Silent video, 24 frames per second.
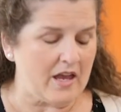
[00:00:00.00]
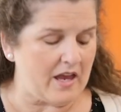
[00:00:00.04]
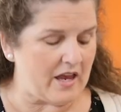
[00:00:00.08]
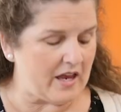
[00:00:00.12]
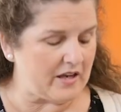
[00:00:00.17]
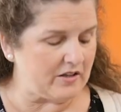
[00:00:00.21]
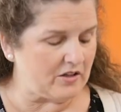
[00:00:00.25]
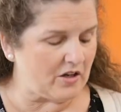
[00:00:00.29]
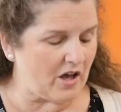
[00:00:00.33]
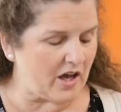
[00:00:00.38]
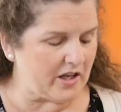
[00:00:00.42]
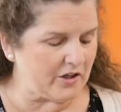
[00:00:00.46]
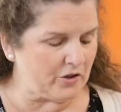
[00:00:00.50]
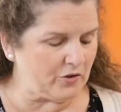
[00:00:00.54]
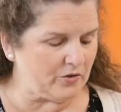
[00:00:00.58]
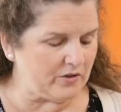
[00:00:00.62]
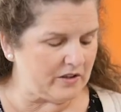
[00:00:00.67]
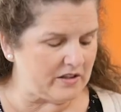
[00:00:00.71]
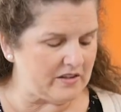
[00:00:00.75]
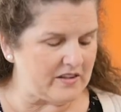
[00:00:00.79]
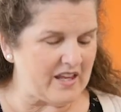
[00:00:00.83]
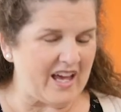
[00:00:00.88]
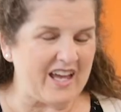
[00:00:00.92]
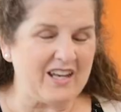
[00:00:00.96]
And not
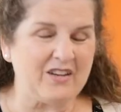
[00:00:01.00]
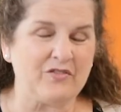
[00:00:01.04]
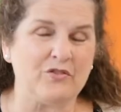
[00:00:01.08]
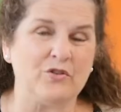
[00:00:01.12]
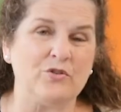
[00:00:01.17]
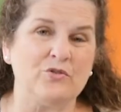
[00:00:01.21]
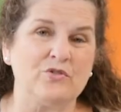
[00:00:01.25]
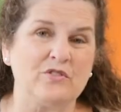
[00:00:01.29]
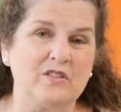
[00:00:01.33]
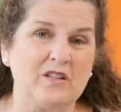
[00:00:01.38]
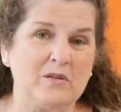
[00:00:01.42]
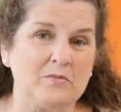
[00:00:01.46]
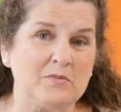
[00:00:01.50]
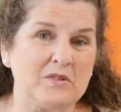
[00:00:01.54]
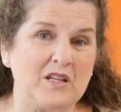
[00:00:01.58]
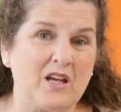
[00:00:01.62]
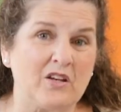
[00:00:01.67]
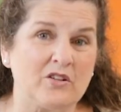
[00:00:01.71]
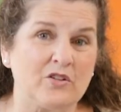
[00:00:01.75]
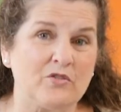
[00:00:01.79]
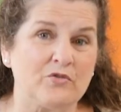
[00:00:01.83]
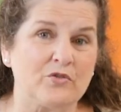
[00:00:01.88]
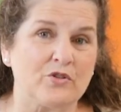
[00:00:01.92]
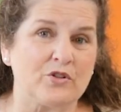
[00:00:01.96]
only that, if you skip
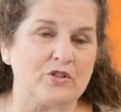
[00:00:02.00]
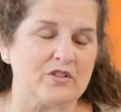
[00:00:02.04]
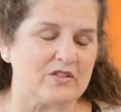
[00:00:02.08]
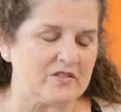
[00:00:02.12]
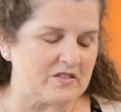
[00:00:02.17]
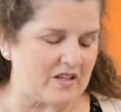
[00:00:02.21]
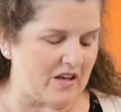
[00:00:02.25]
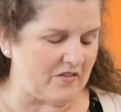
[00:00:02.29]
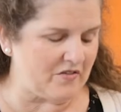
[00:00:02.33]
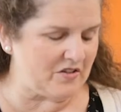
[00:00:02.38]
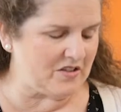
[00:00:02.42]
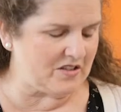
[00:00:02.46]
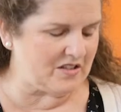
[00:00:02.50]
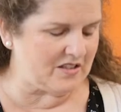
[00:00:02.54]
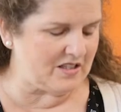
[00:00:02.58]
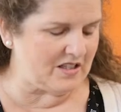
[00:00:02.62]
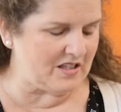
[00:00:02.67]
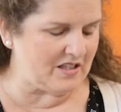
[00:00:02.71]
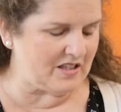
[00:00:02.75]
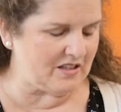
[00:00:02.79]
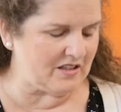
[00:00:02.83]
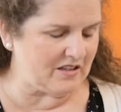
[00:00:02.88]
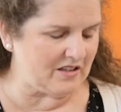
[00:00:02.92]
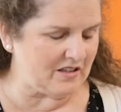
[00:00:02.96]
down to verse
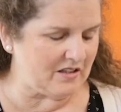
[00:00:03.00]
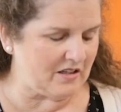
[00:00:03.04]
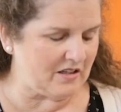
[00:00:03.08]
17,